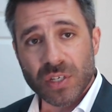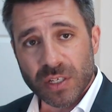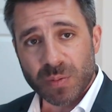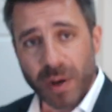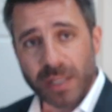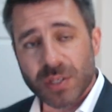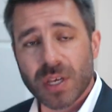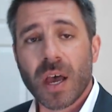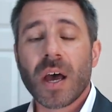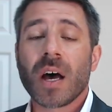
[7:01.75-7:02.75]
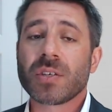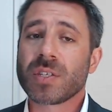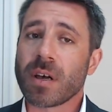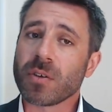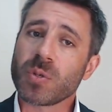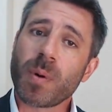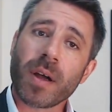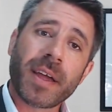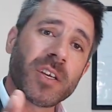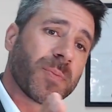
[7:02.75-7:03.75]
6 months. A seller's
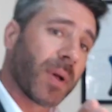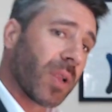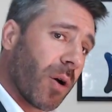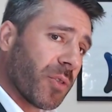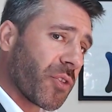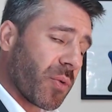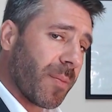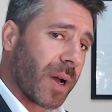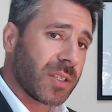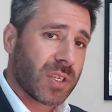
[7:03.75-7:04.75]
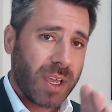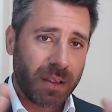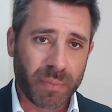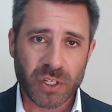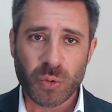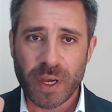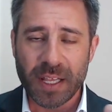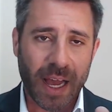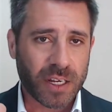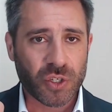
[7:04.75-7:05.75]
market is below 3 months. In
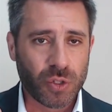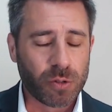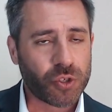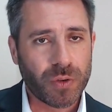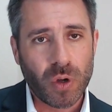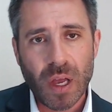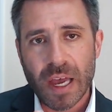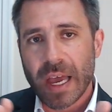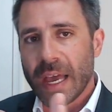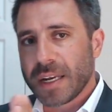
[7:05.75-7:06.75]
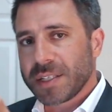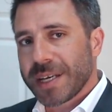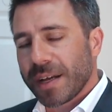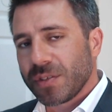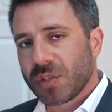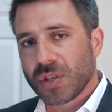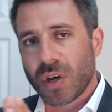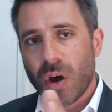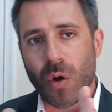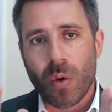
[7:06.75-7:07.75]
between that is neutral, and it tends to
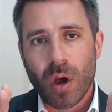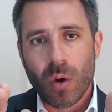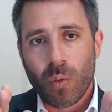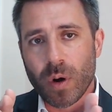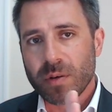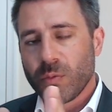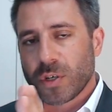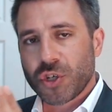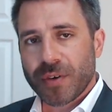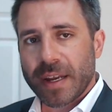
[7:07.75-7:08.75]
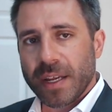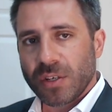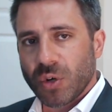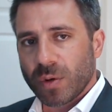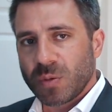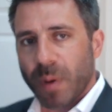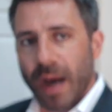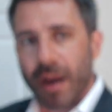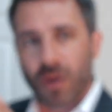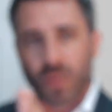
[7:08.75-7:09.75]
go, we're trending towards
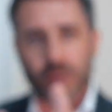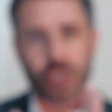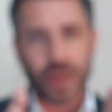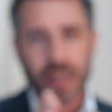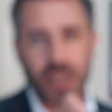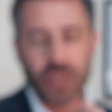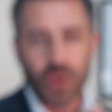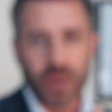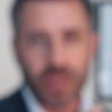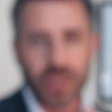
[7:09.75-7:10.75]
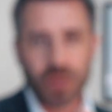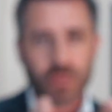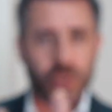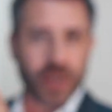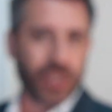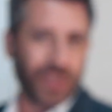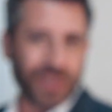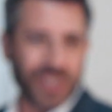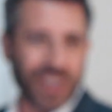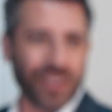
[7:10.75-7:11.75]
buyer, or we're trending towards
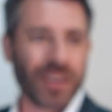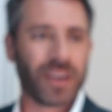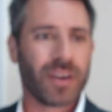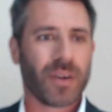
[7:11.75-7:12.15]
seller,